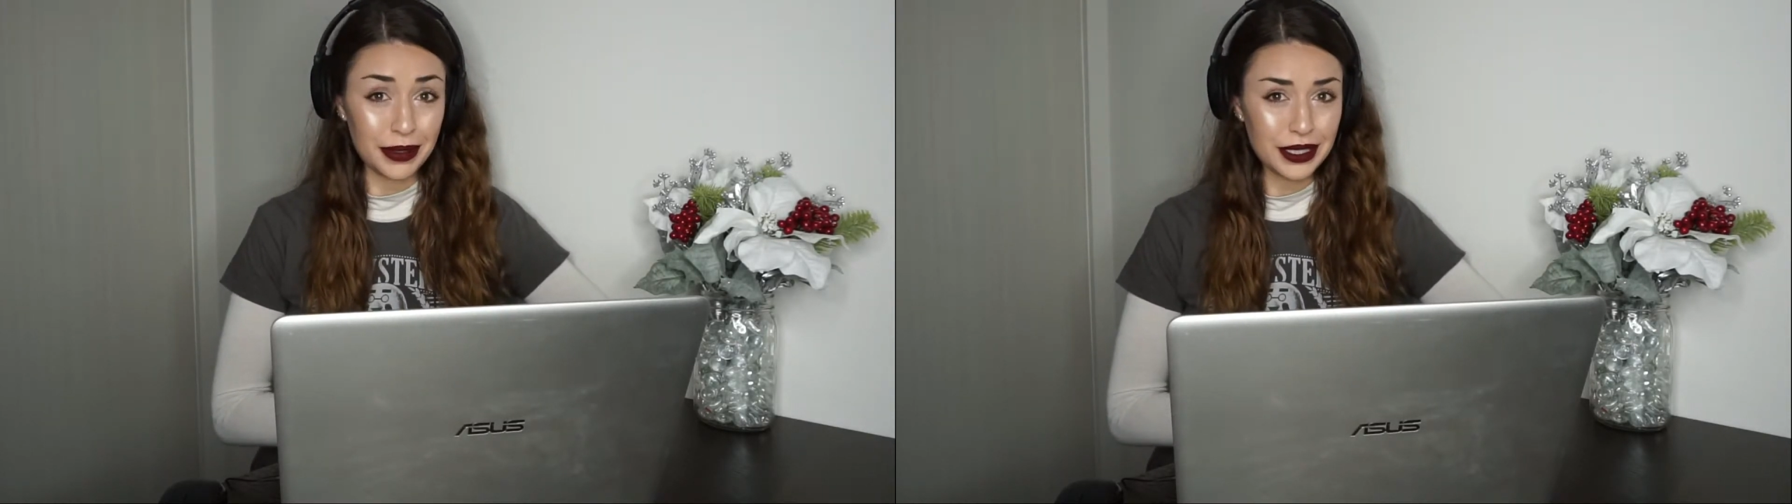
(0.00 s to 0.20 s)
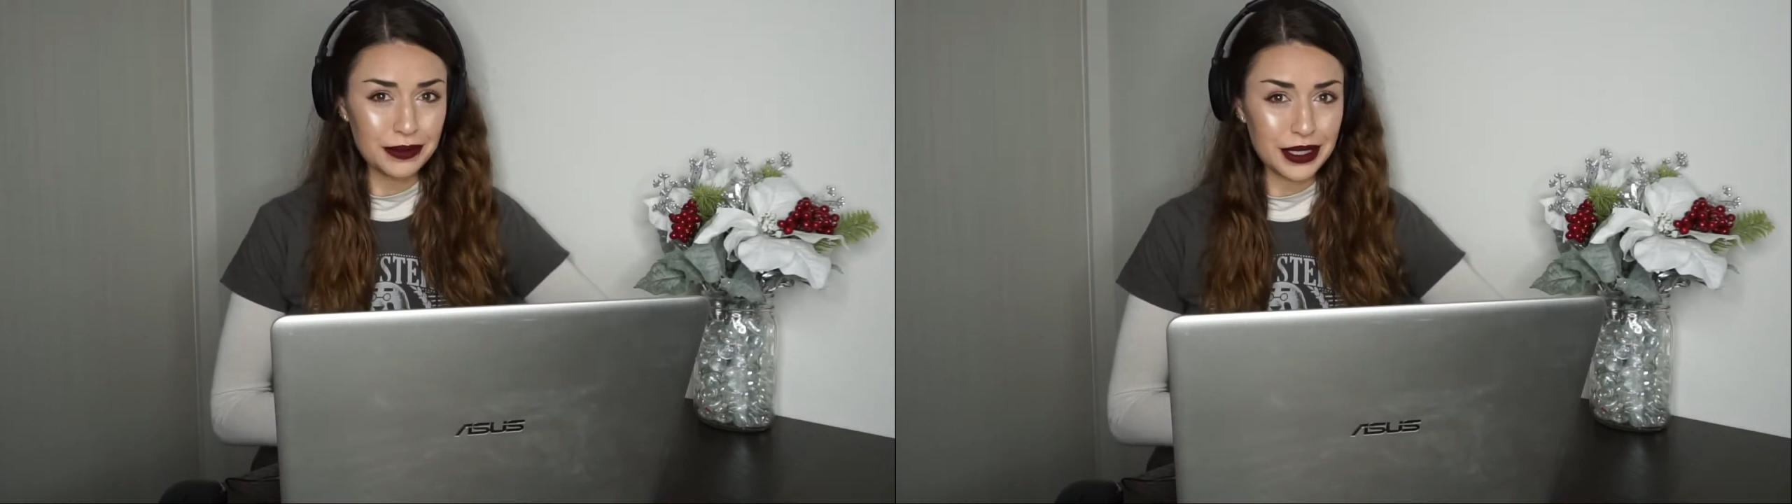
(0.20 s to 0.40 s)

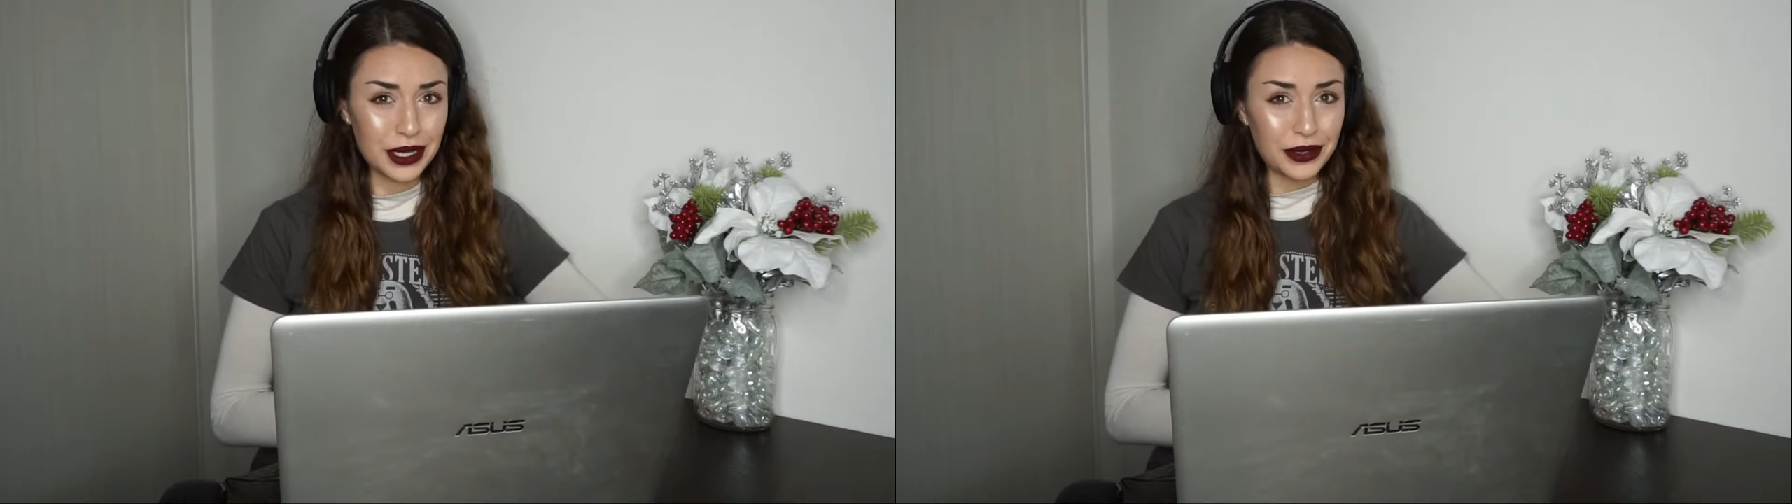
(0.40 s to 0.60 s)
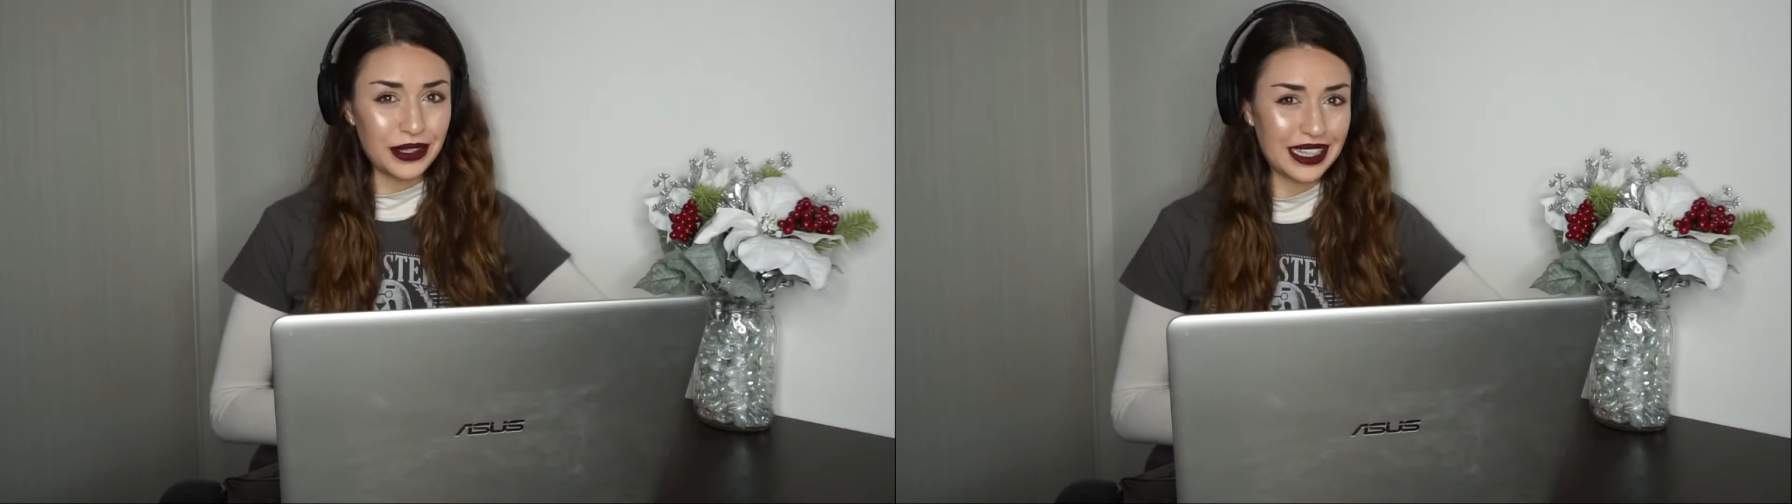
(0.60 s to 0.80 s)
to be
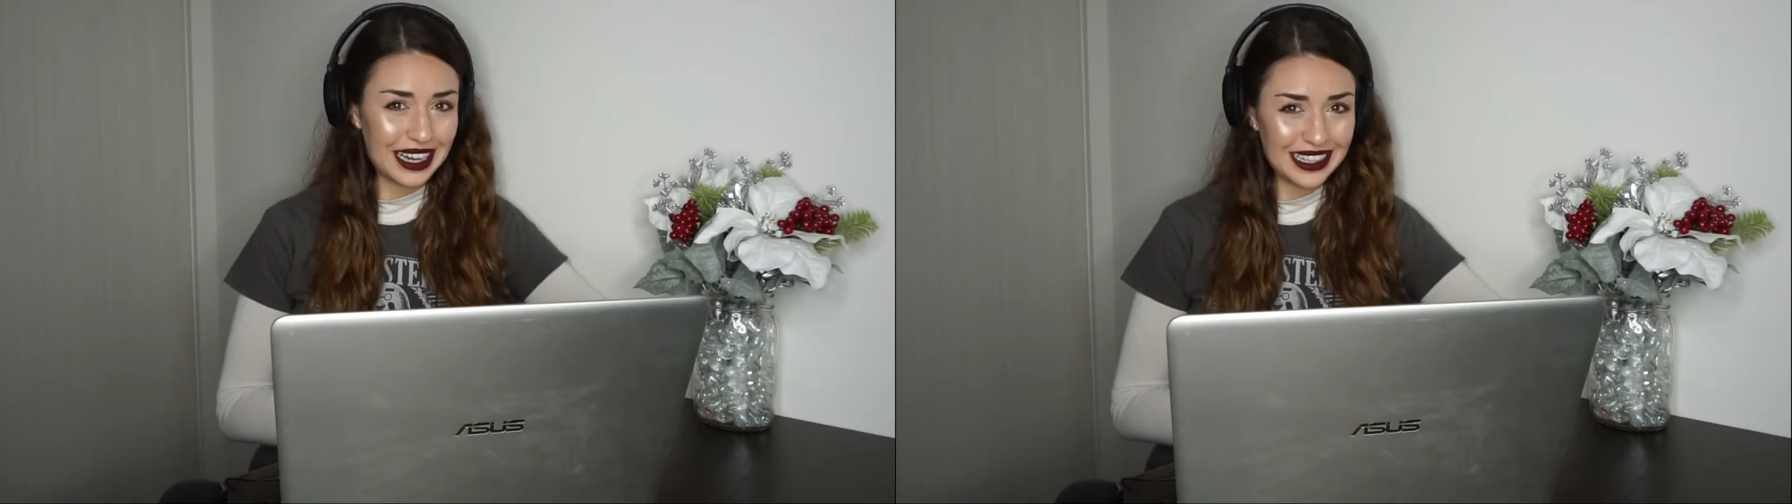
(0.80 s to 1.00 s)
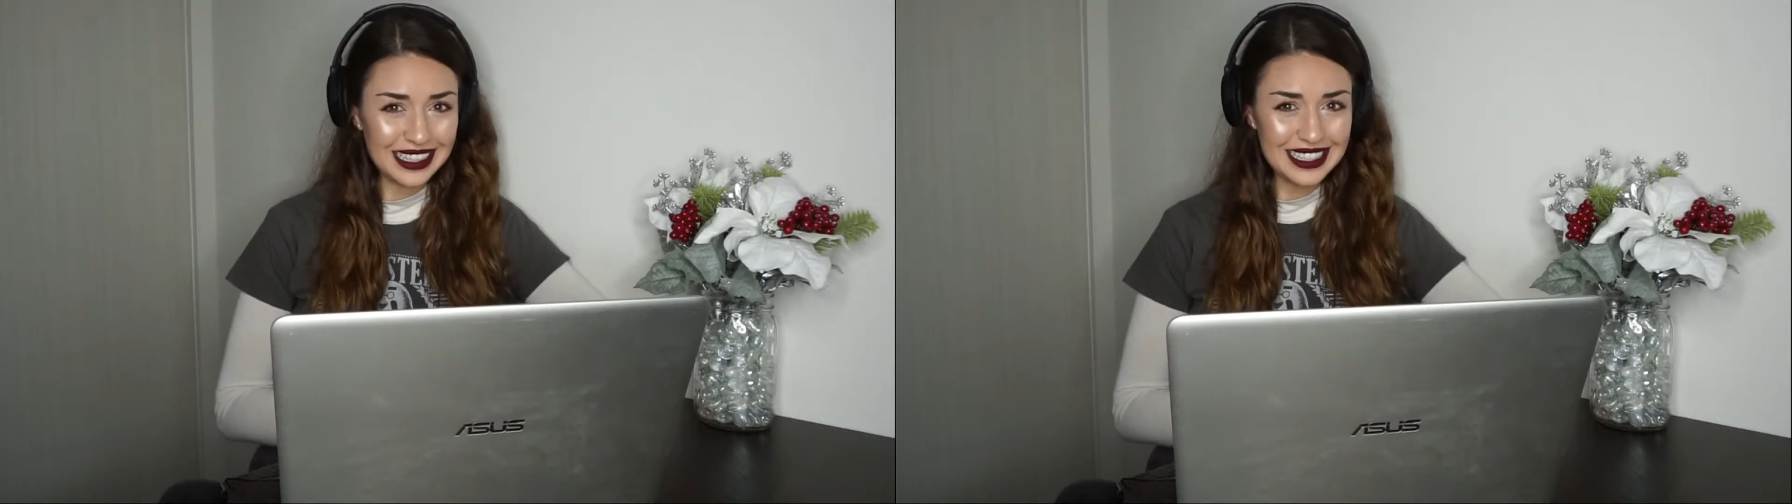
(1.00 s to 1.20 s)
totally
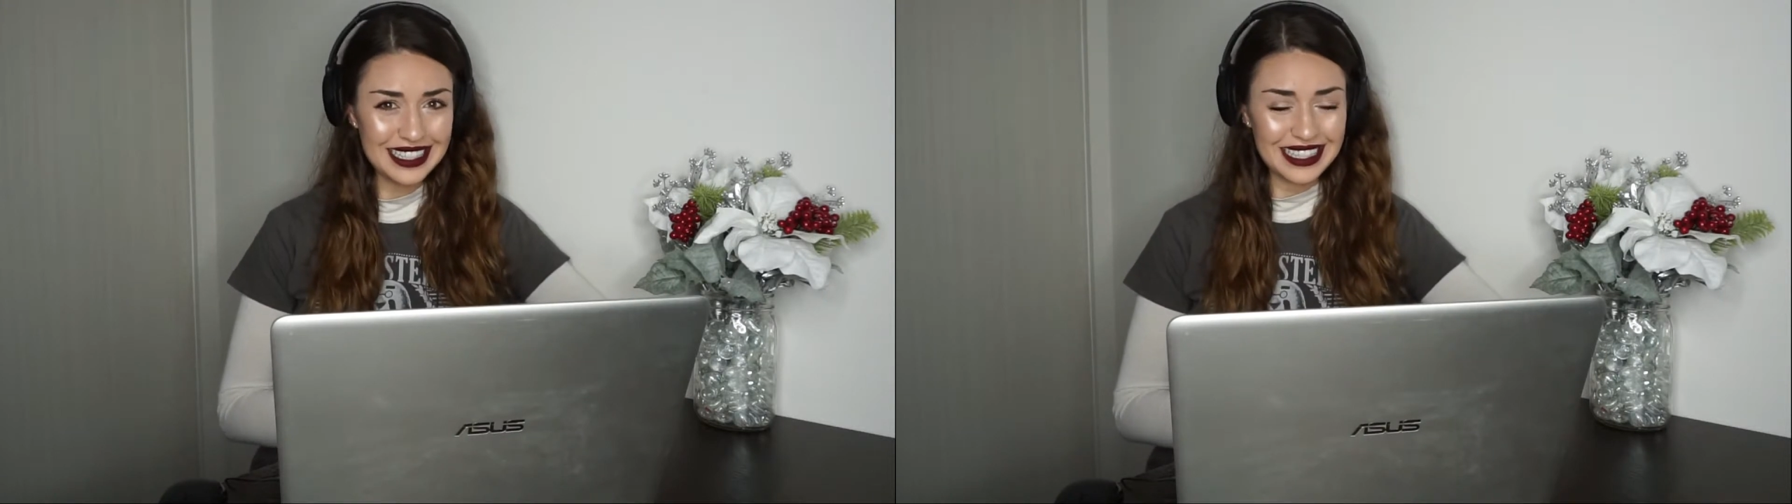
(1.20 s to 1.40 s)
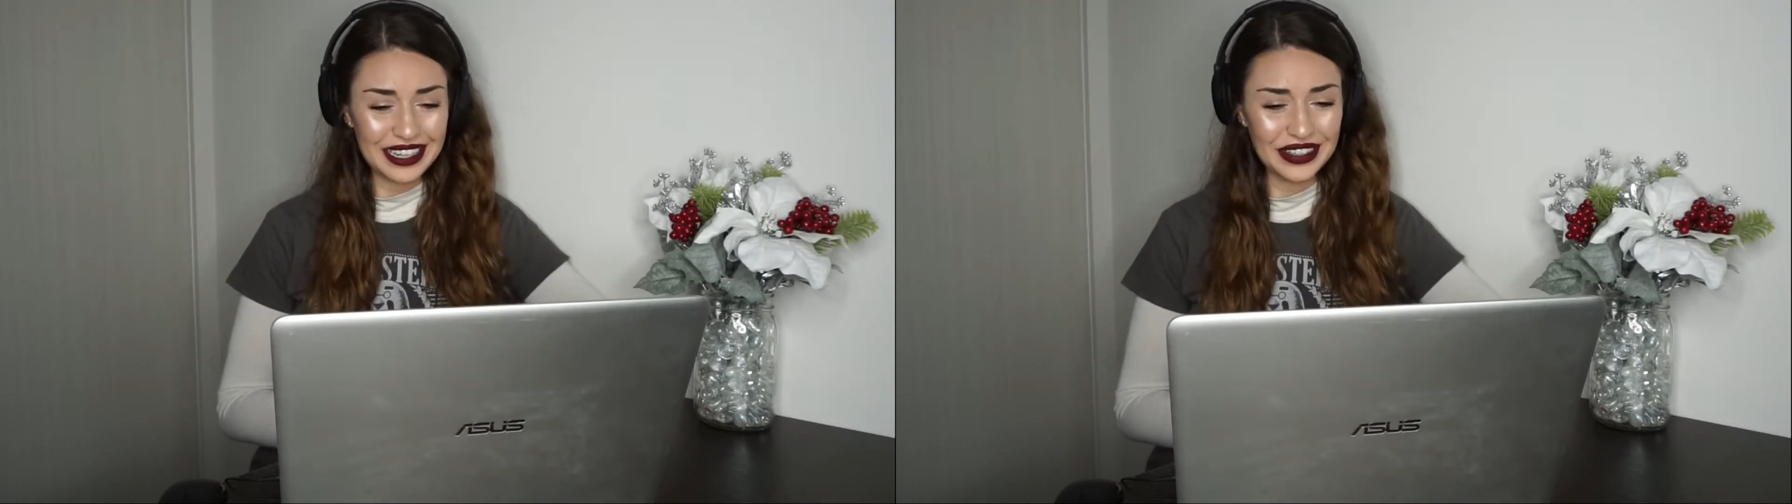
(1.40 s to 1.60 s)
honest,
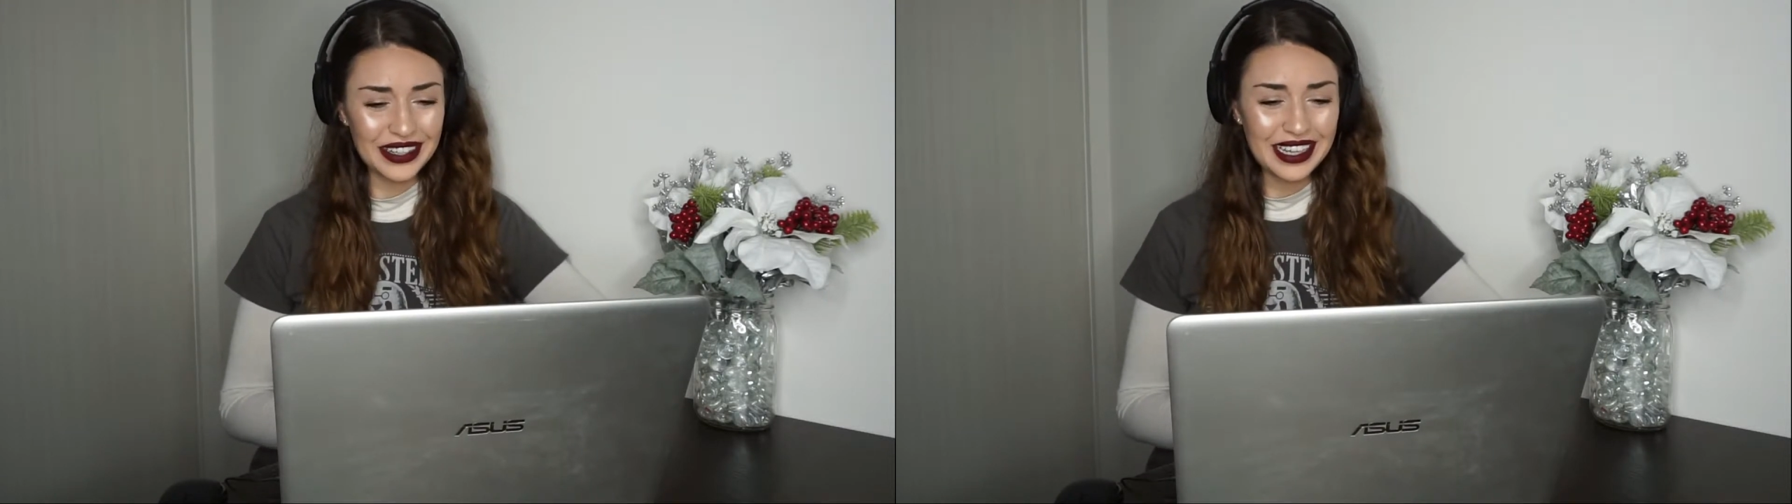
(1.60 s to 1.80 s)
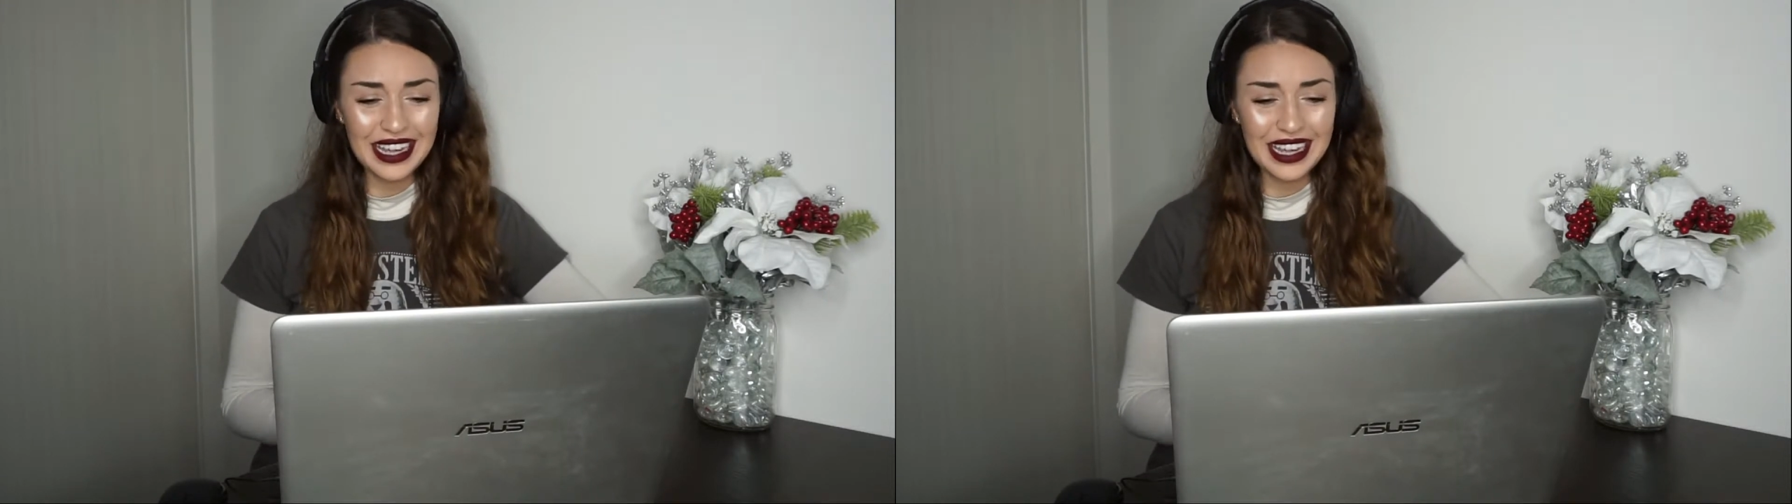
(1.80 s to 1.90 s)
so